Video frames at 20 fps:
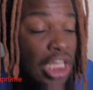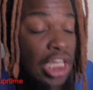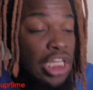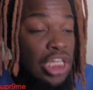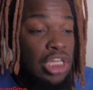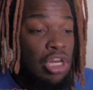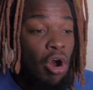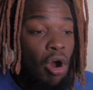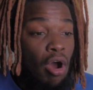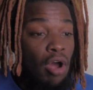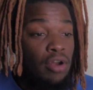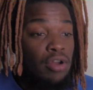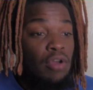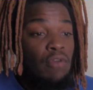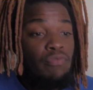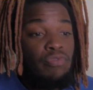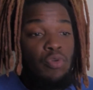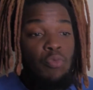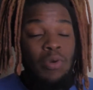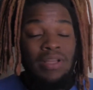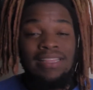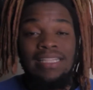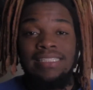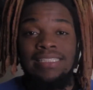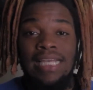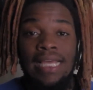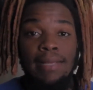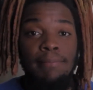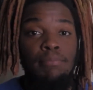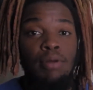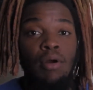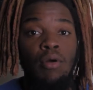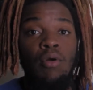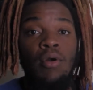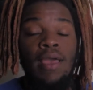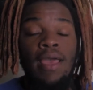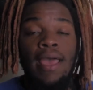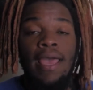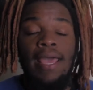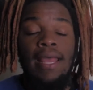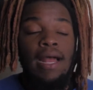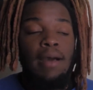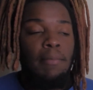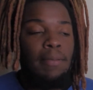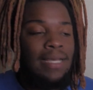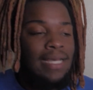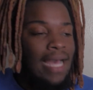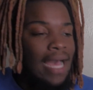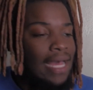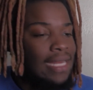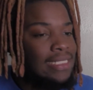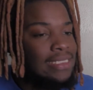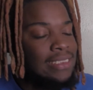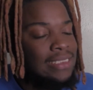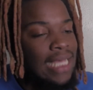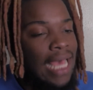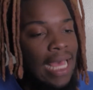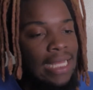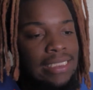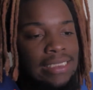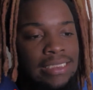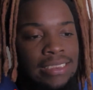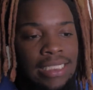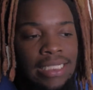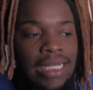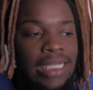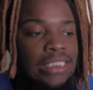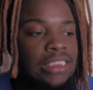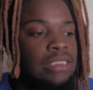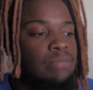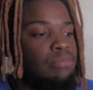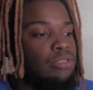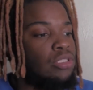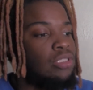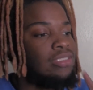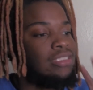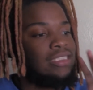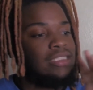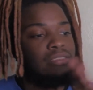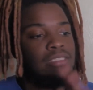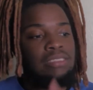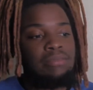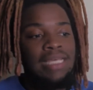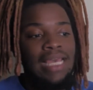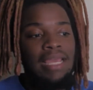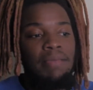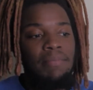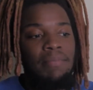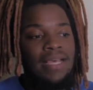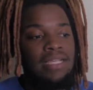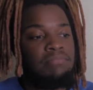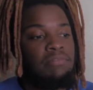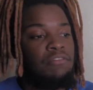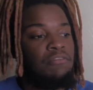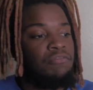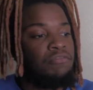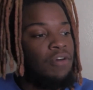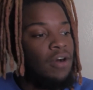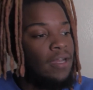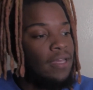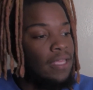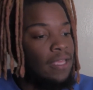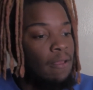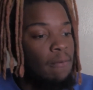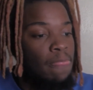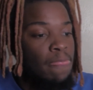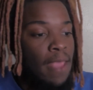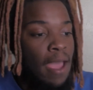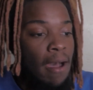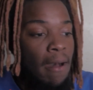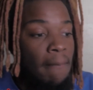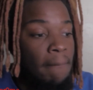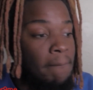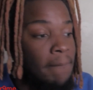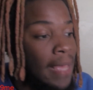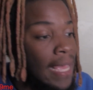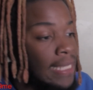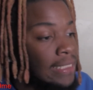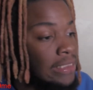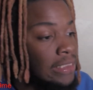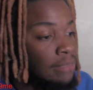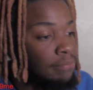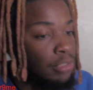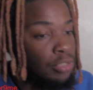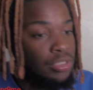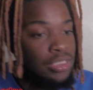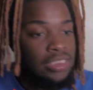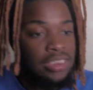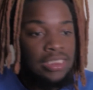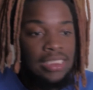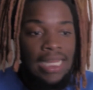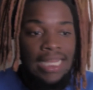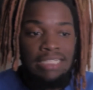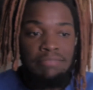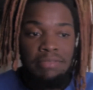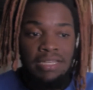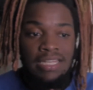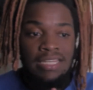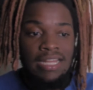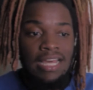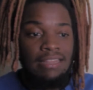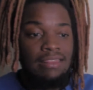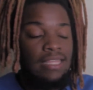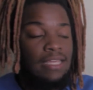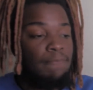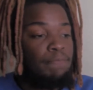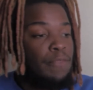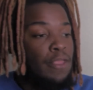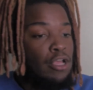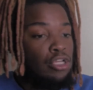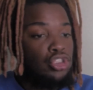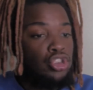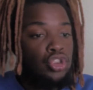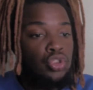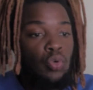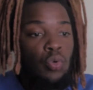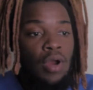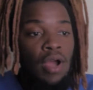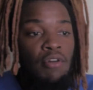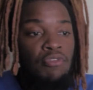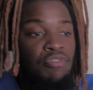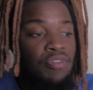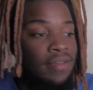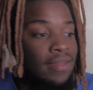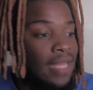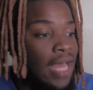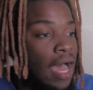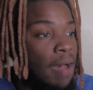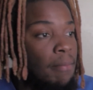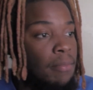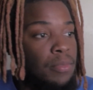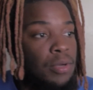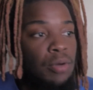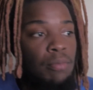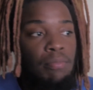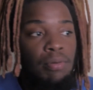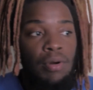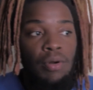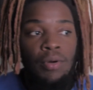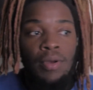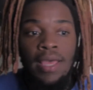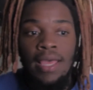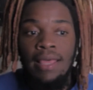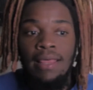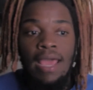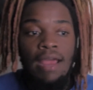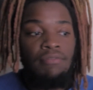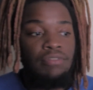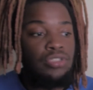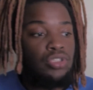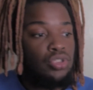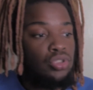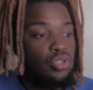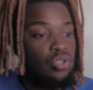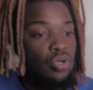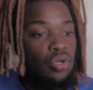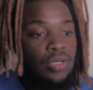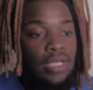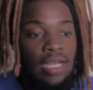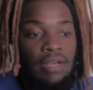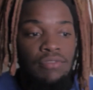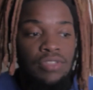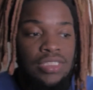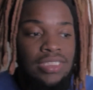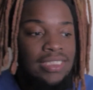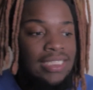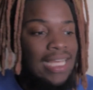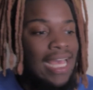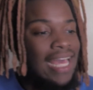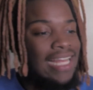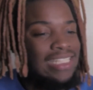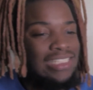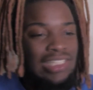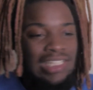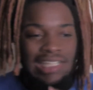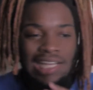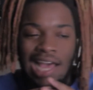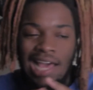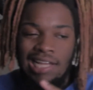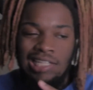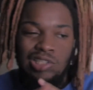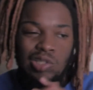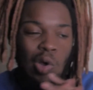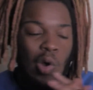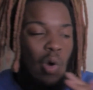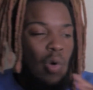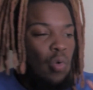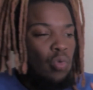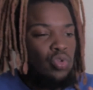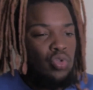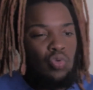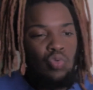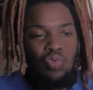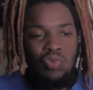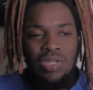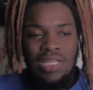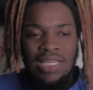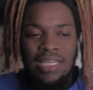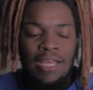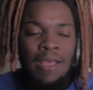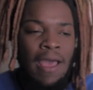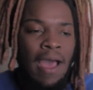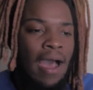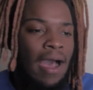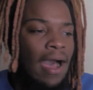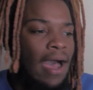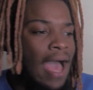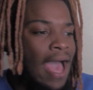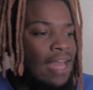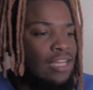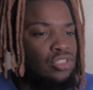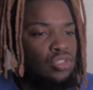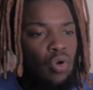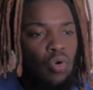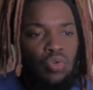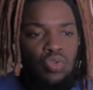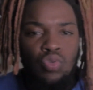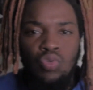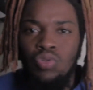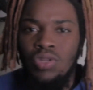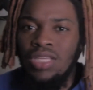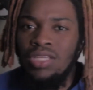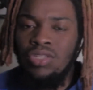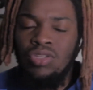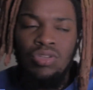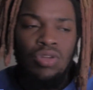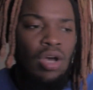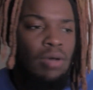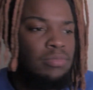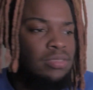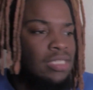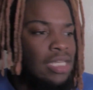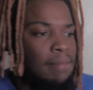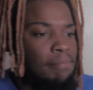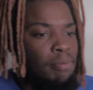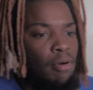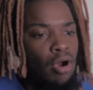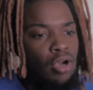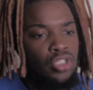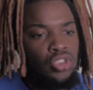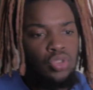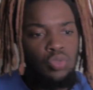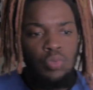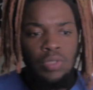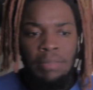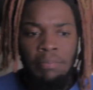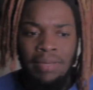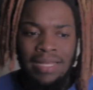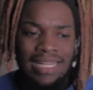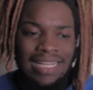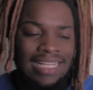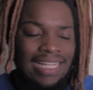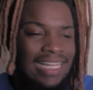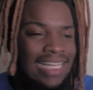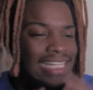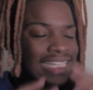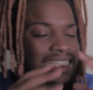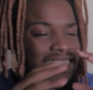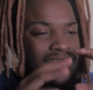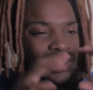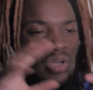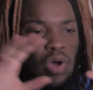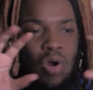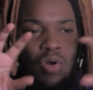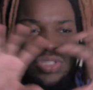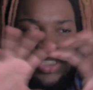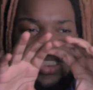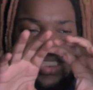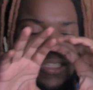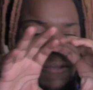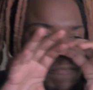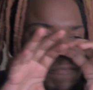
done with the tape, bro, and I'm kind of sad to say that shit because this tape has been fucking amazing, bro. This shit has been nothing short of phenomenal, bro. Every song, every single had its own unique, you know what I'm saying, parts to it, but each song just,